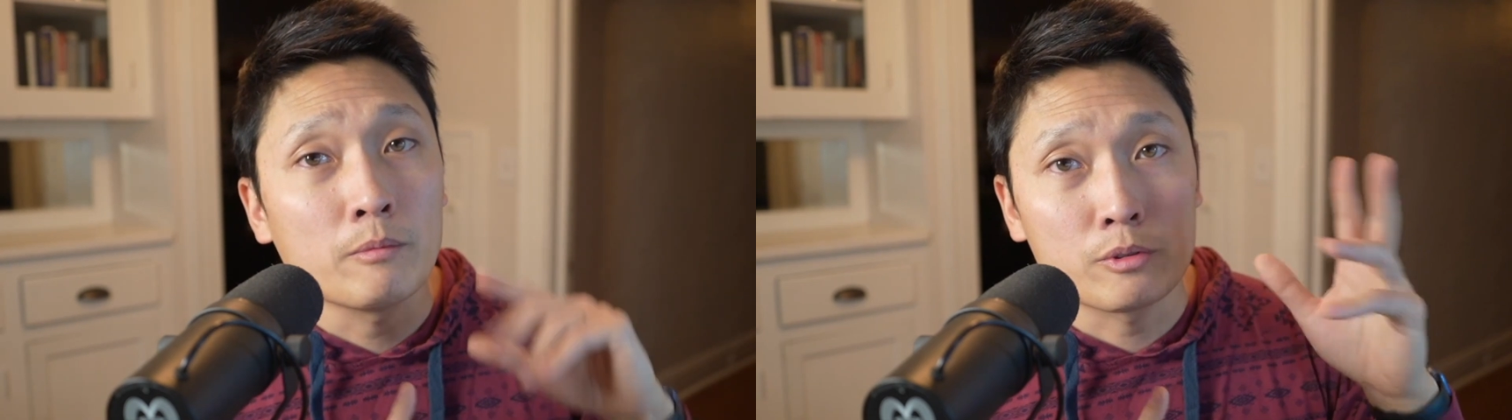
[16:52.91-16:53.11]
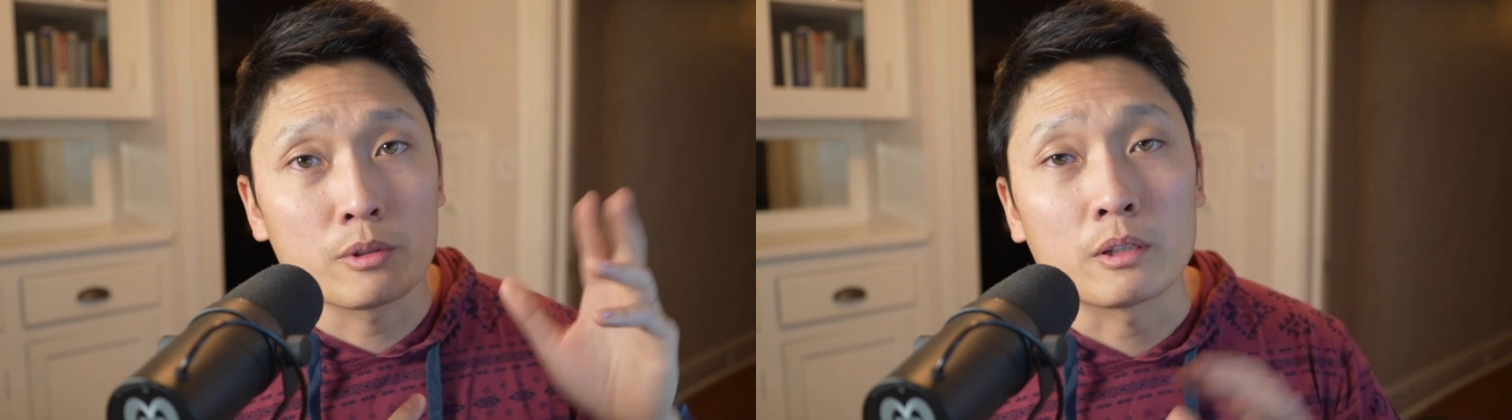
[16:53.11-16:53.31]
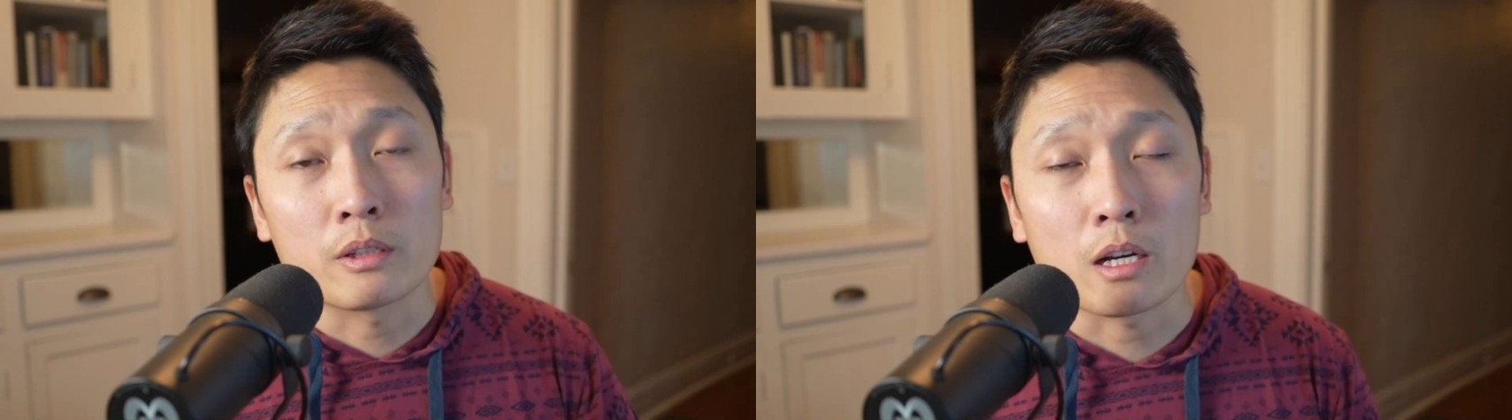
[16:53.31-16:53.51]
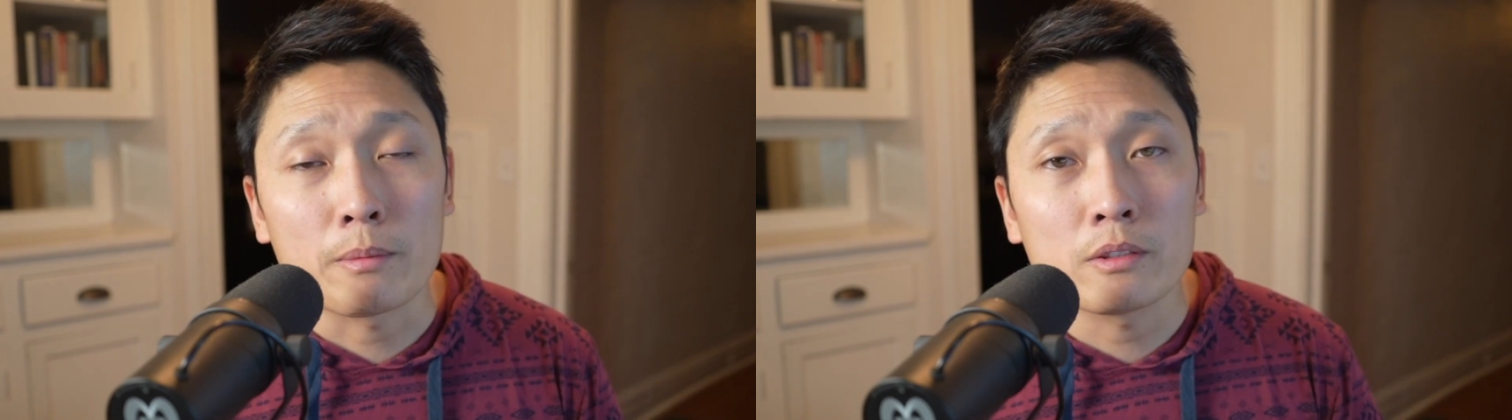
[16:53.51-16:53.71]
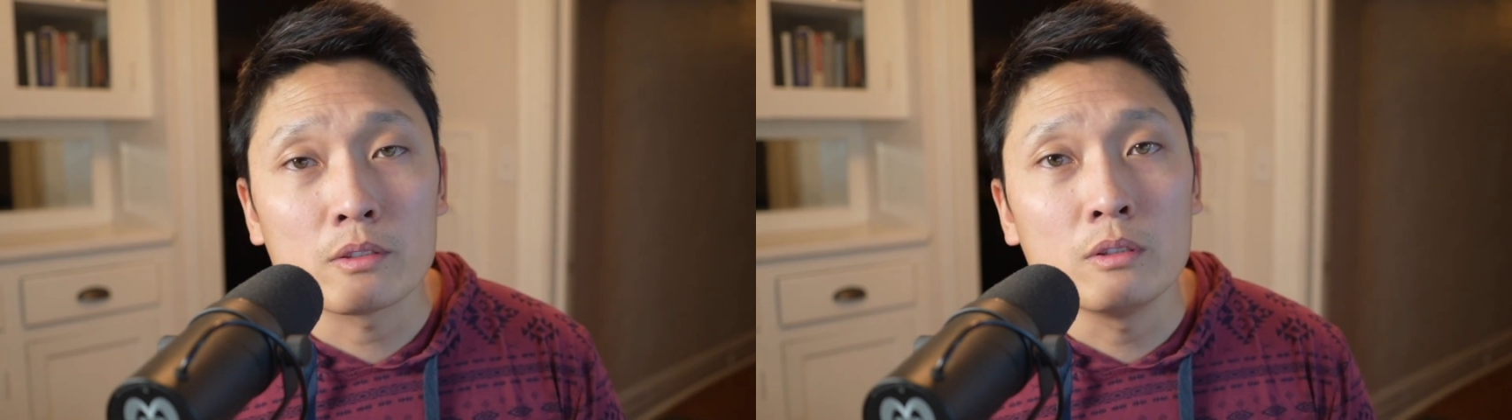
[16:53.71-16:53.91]
which we're going to talk
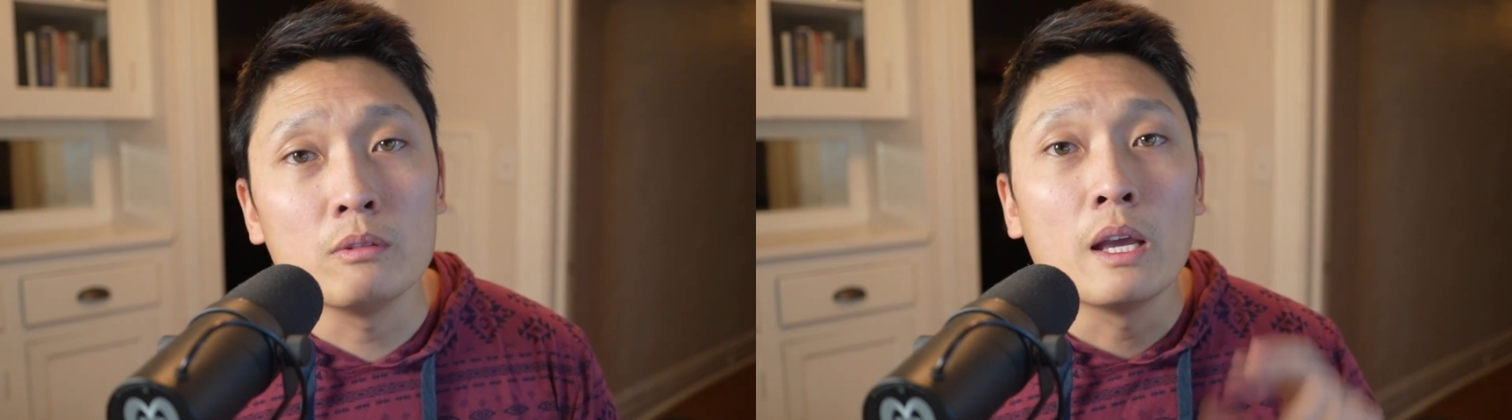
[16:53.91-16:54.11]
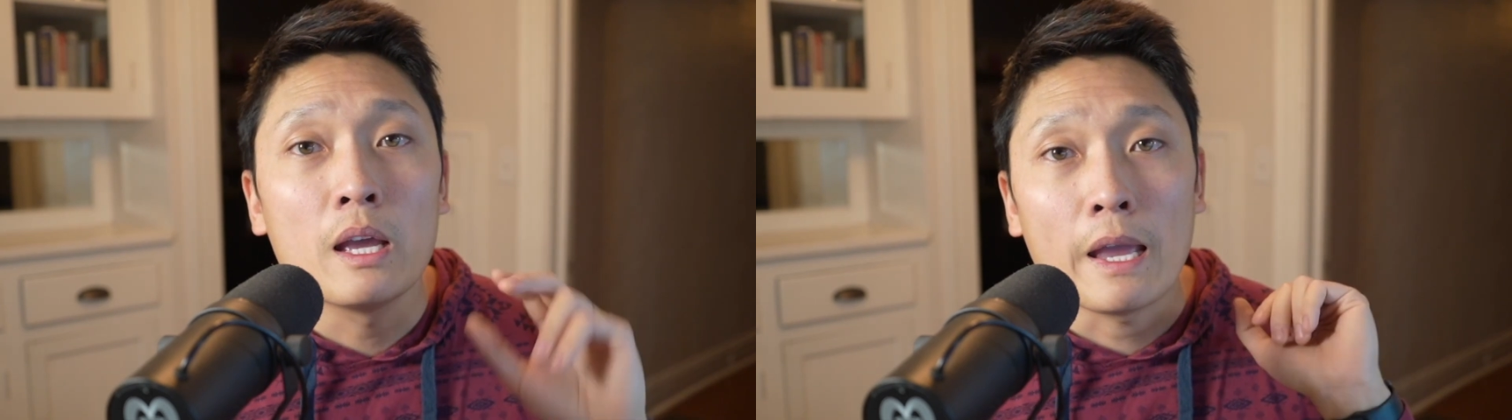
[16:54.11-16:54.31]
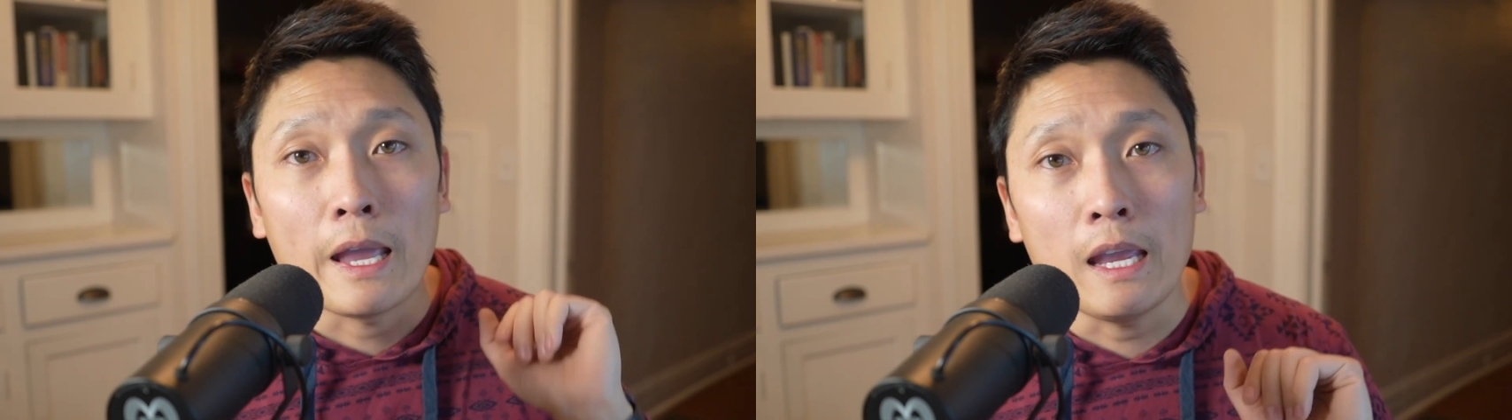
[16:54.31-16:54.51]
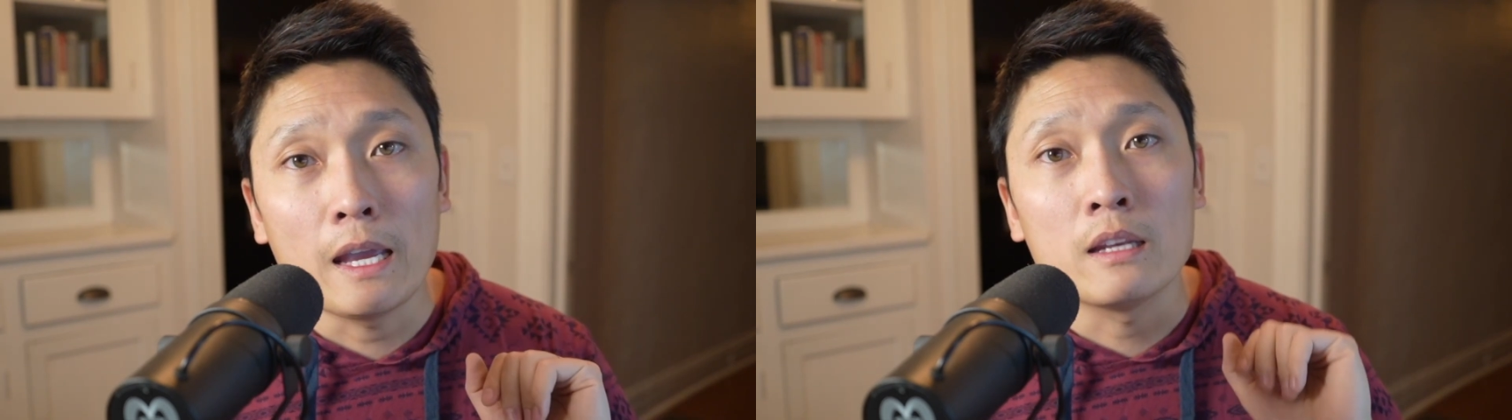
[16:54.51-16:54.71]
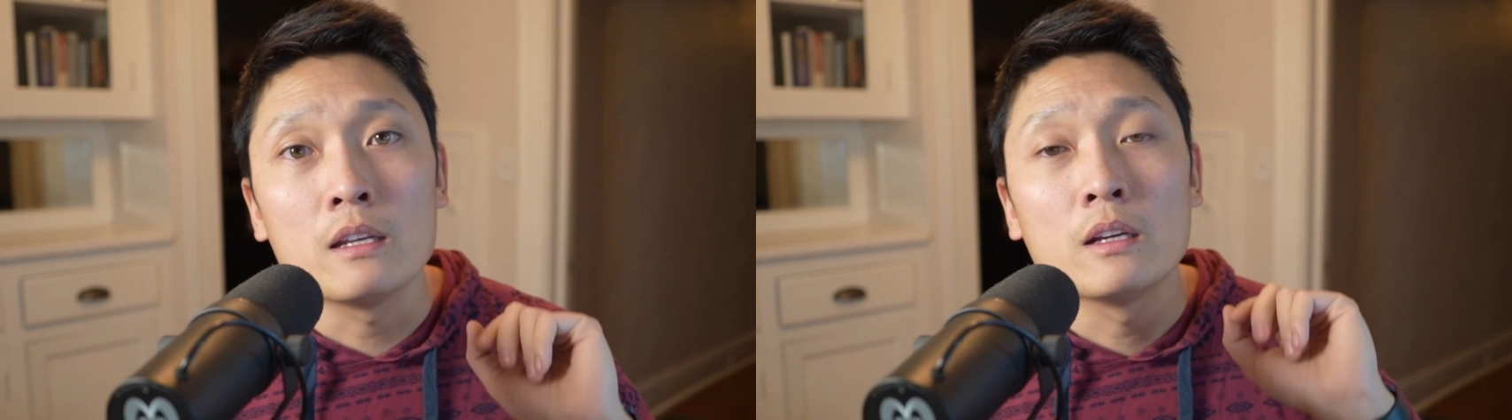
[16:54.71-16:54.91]
about soon, and